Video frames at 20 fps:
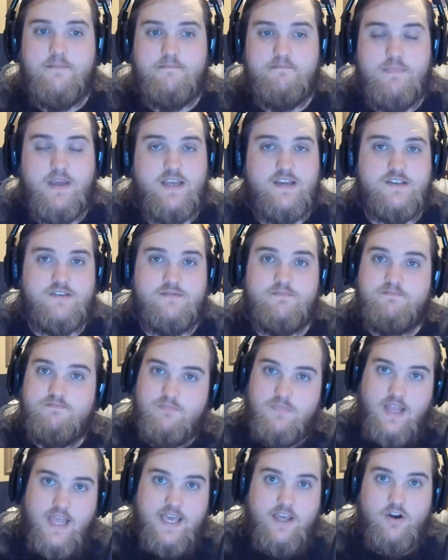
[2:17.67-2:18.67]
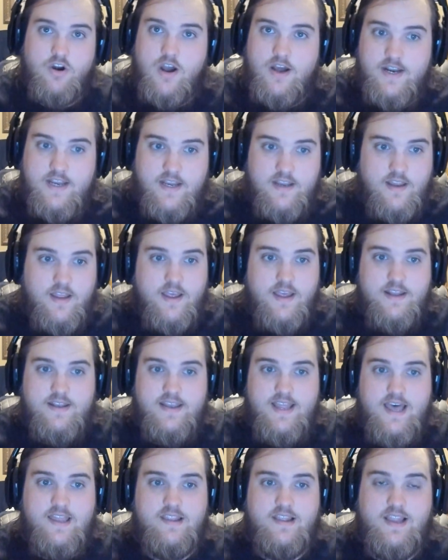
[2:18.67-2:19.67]
because later on
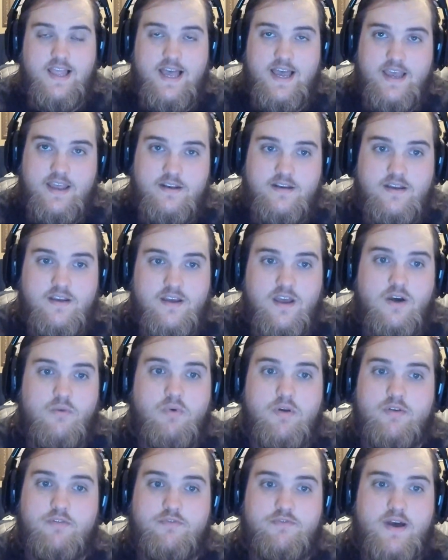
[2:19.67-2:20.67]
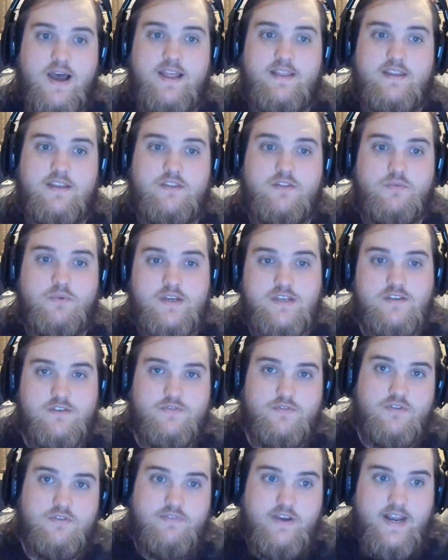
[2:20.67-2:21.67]
down the line we would find that the reasons
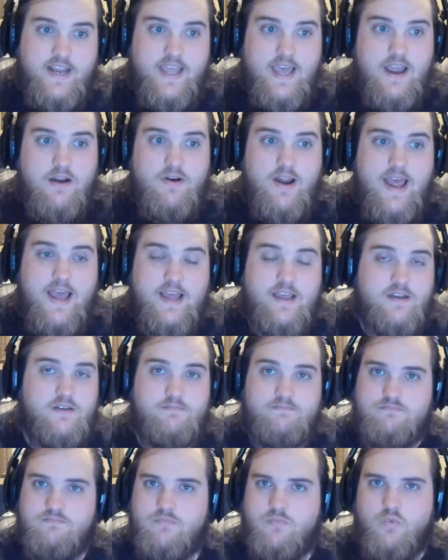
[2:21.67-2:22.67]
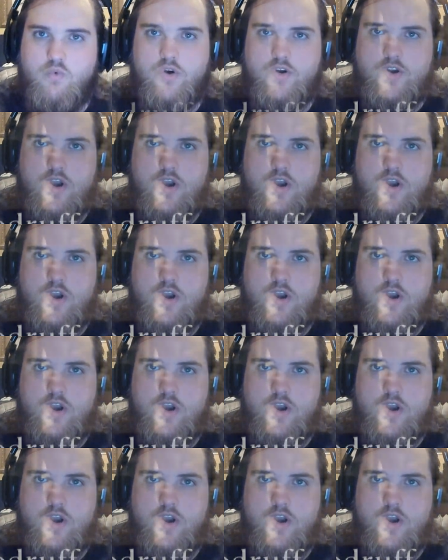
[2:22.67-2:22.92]
for invading Iraq were